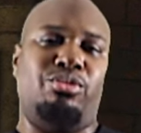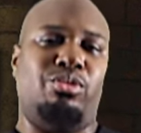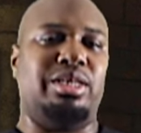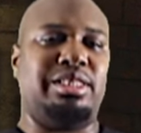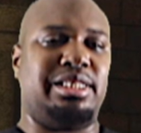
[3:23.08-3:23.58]

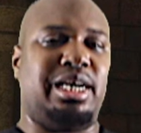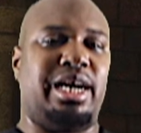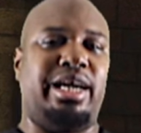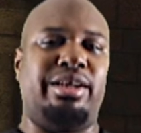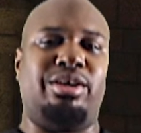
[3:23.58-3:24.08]
one
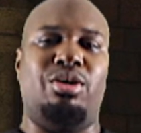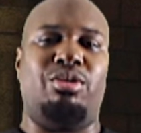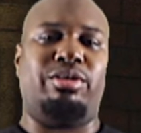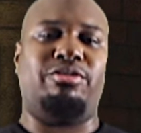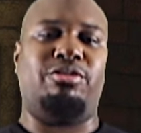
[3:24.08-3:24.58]
side
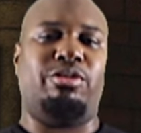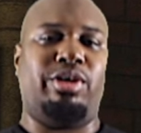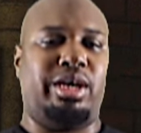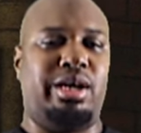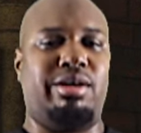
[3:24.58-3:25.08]
going for
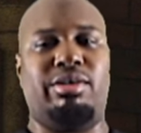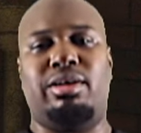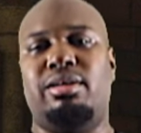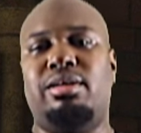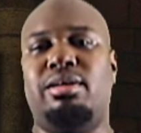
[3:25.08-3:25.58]

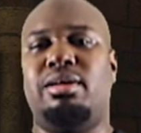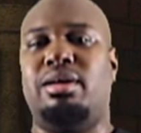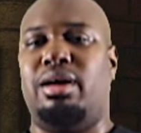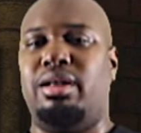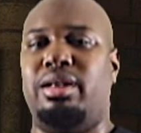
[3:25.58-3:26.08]
Rhaenyra,
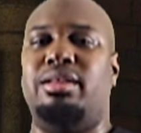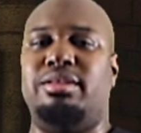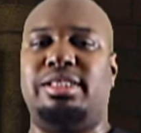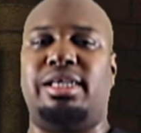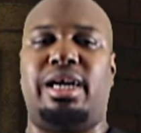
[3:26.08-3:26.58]

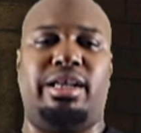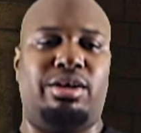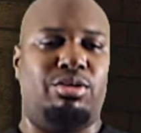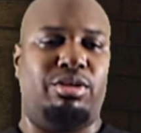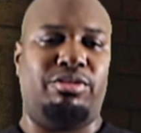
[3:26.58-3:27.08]
another side
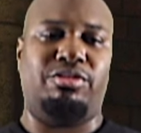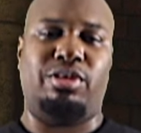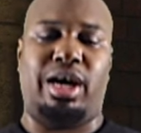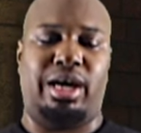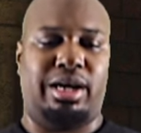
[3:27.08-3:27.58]
going for
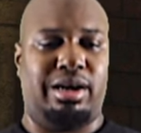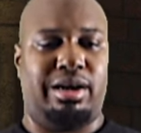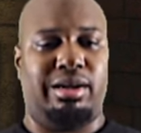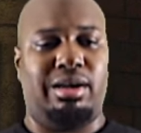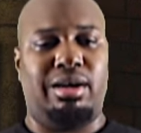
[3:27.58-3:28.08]
Aegon.